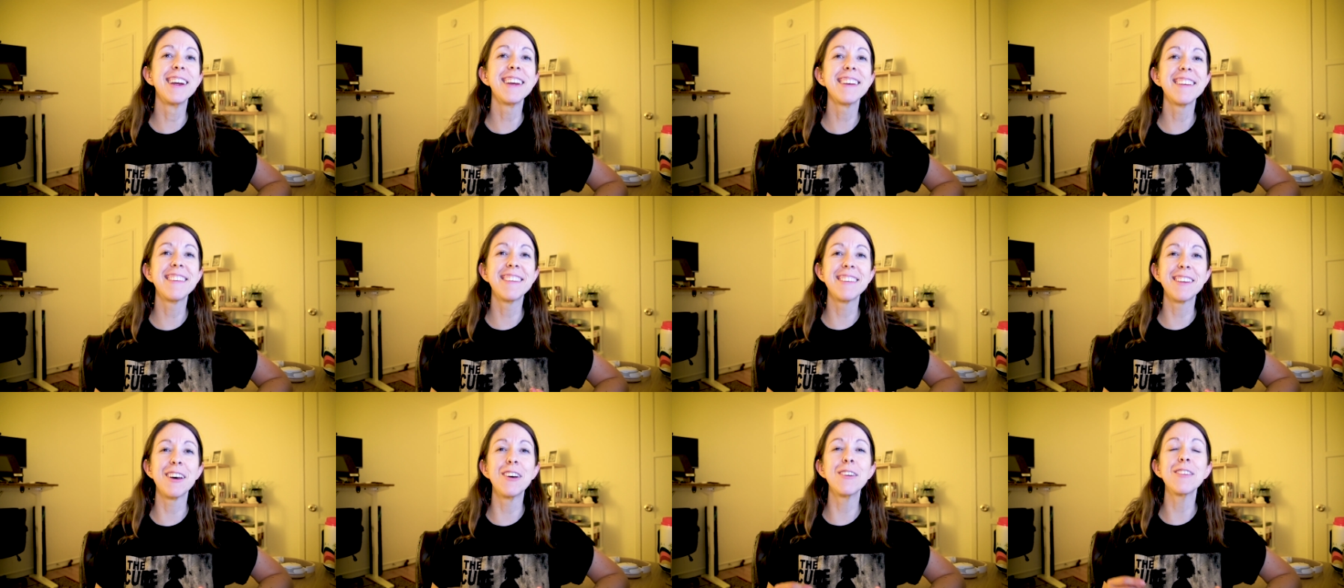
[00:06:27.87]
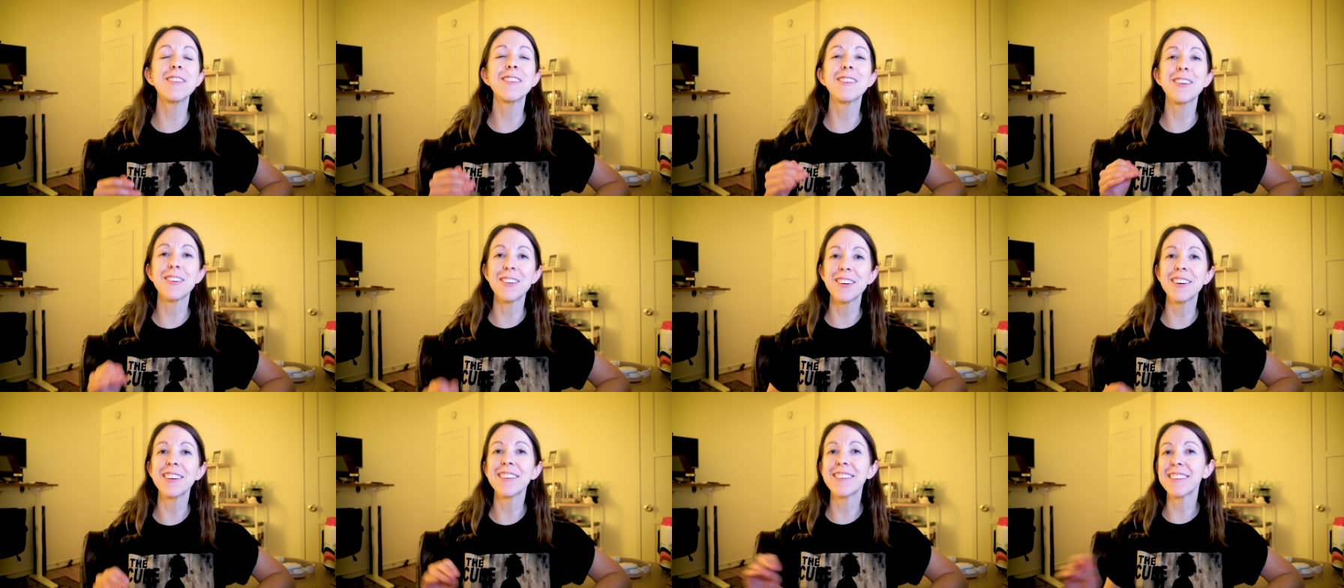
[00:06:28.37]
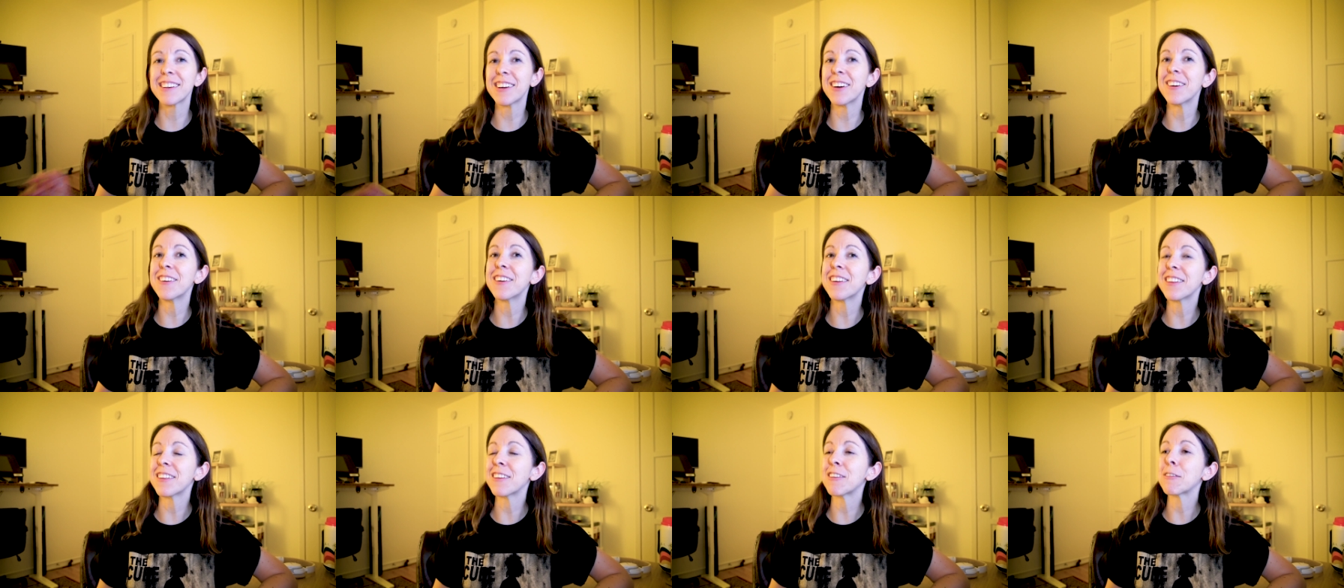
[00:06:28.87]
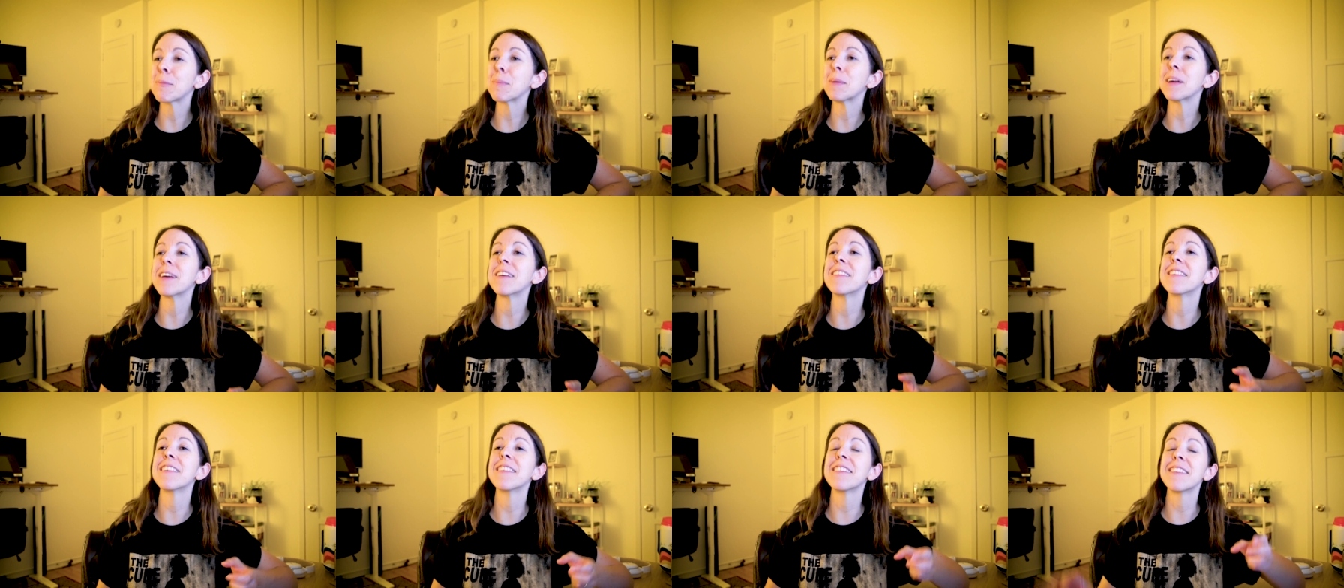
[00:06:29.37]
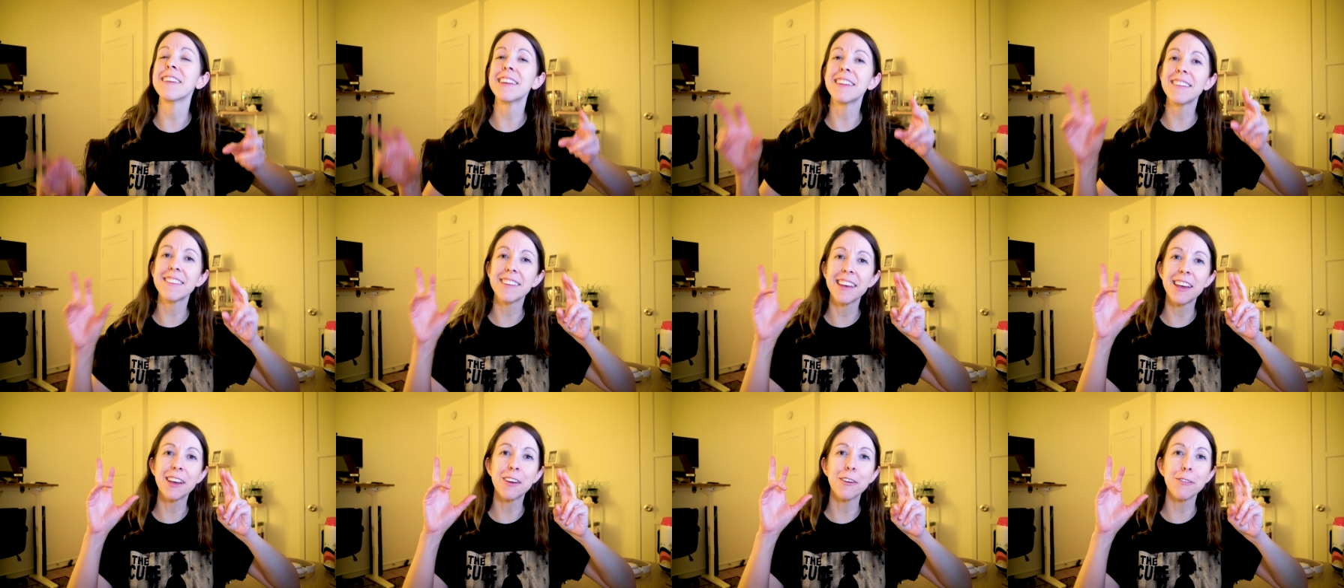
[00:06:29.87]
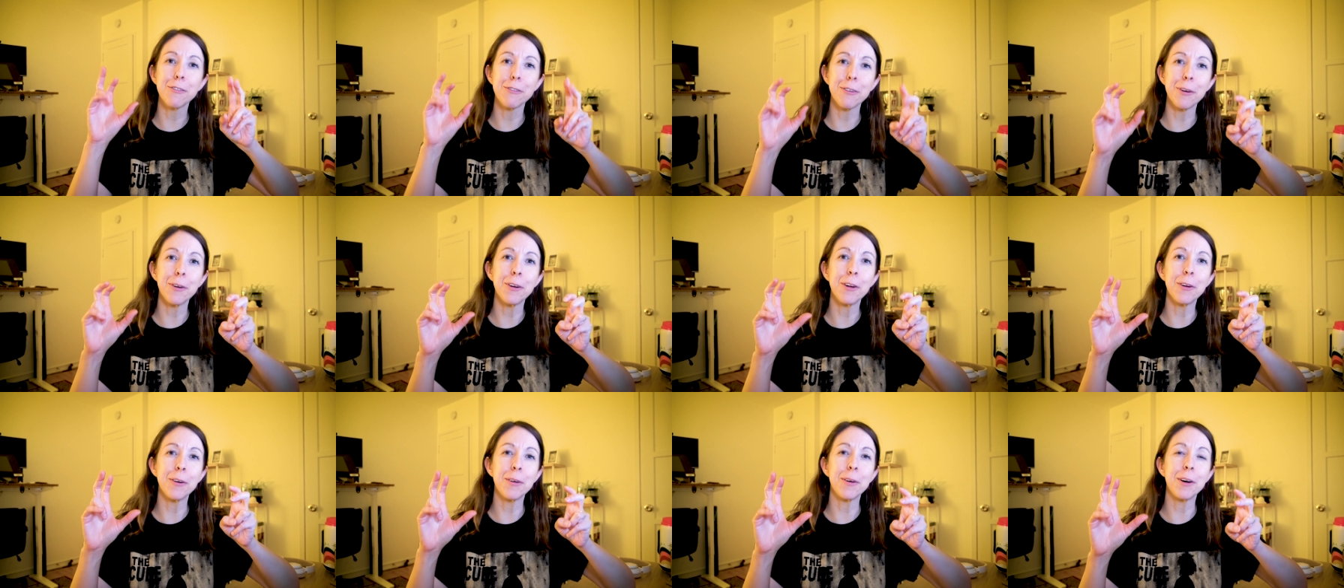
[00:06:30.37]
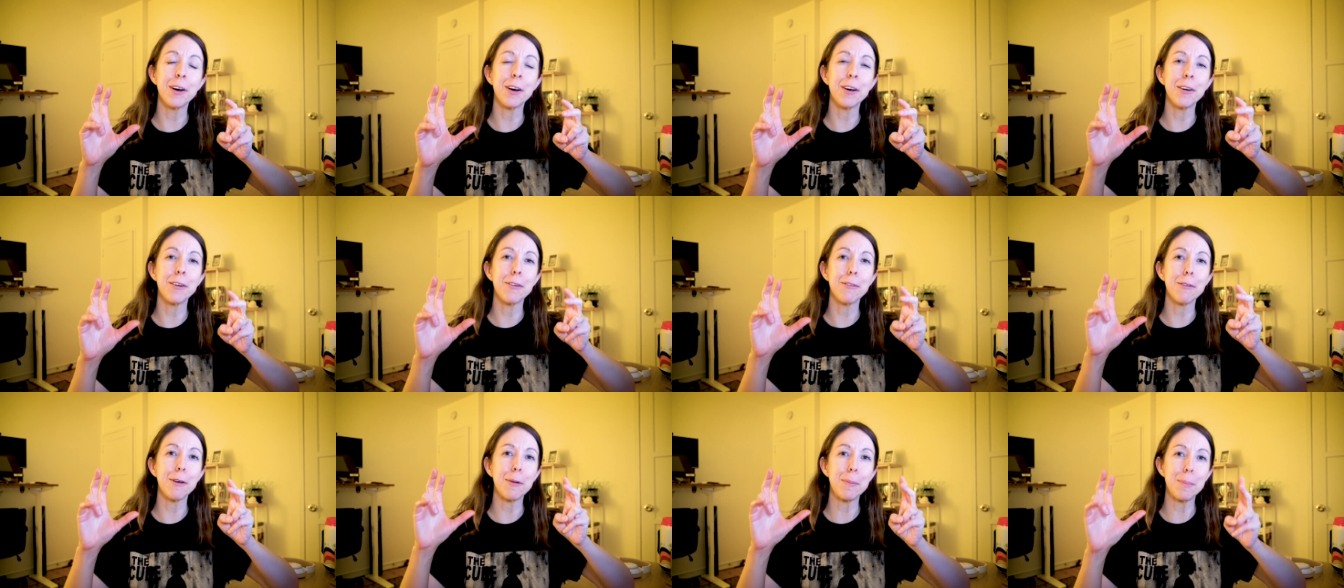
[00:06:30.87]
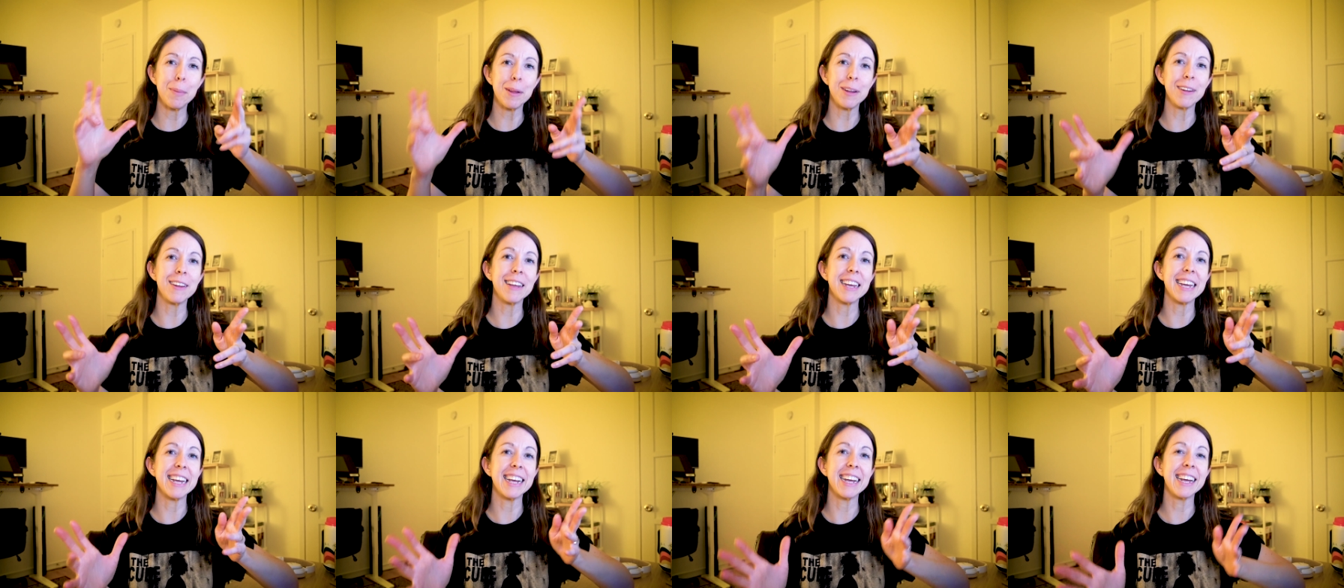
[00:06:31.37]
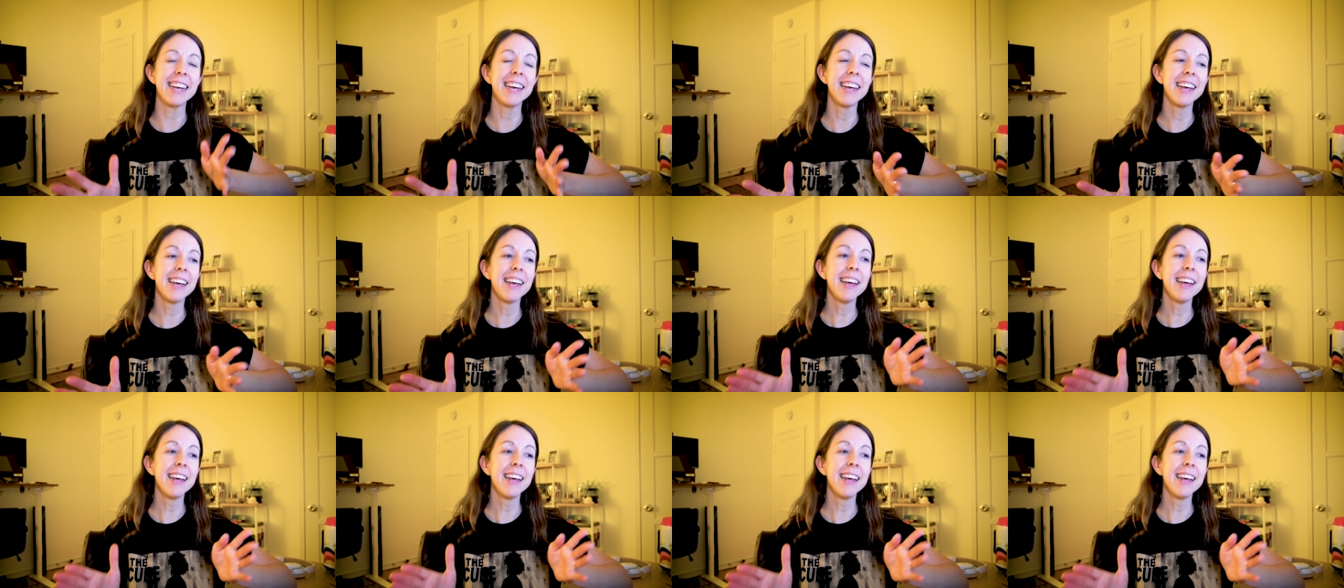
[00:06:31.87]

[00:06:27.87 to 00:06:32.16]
So tourists go to these places and take a photo of a building.